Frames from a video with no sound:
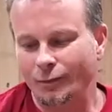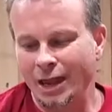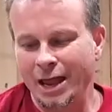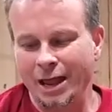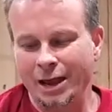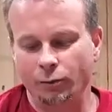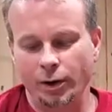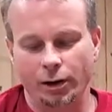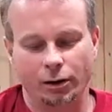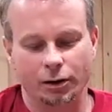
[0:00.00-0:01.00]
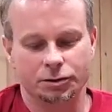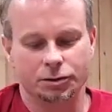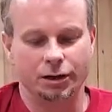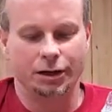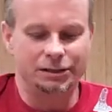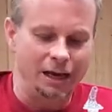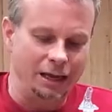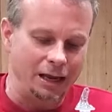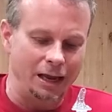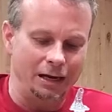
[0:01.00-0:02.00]
And we are also going to
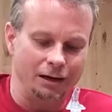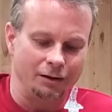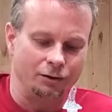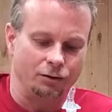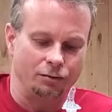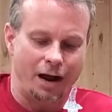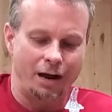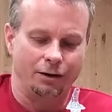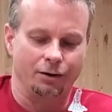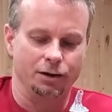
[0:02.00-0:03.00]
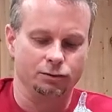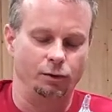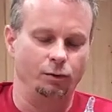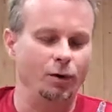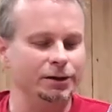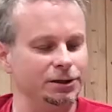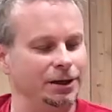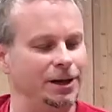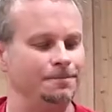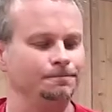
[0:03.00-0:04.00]
take another cracker because we want to
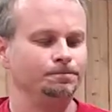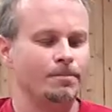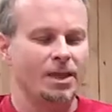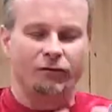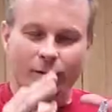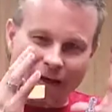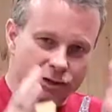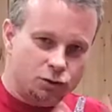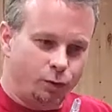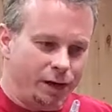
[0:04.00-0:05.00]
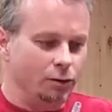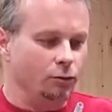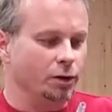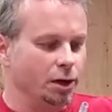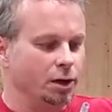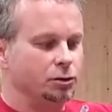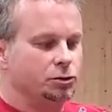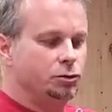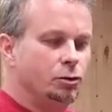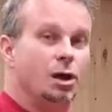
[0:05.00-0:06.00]
get from that sweet, we're going to go
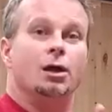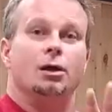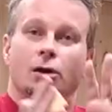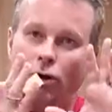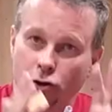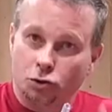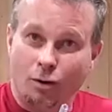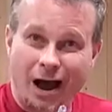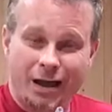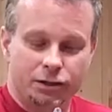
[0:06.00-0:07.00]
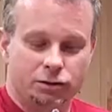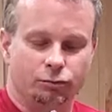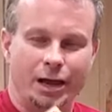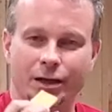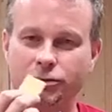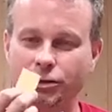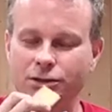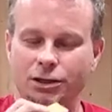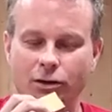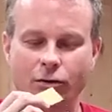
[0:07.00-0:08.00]
to our driest red. So let's
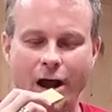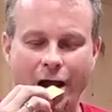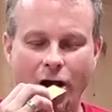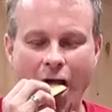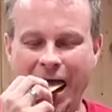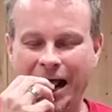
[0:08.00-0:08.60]
get a cracker.